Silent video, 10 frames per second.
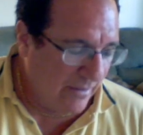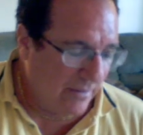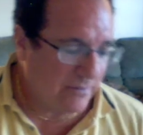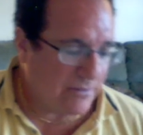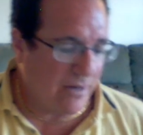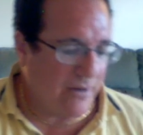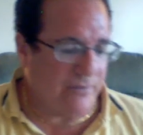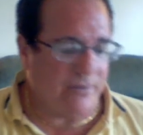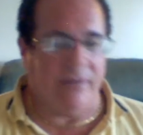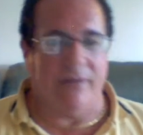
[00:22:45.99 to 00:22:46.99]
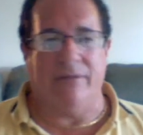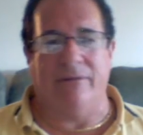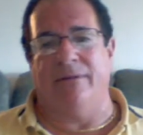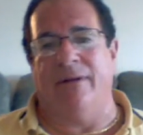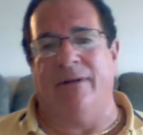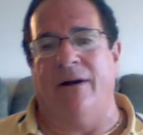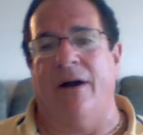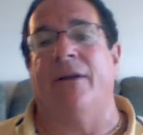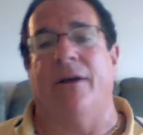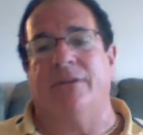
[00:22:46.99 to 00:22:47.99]
it's hard to, you know, are
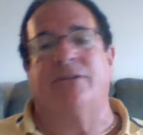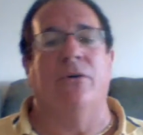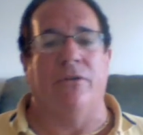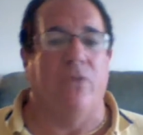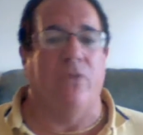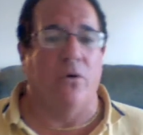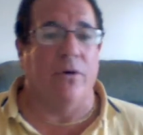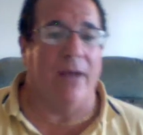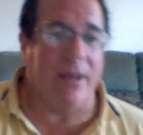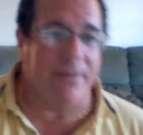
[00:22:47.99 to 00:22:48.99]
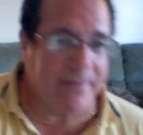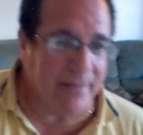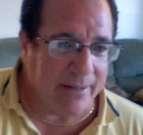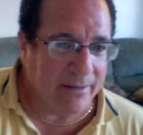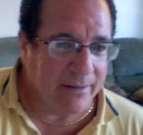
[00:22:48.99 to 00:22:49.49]
they going to score the 40? I think.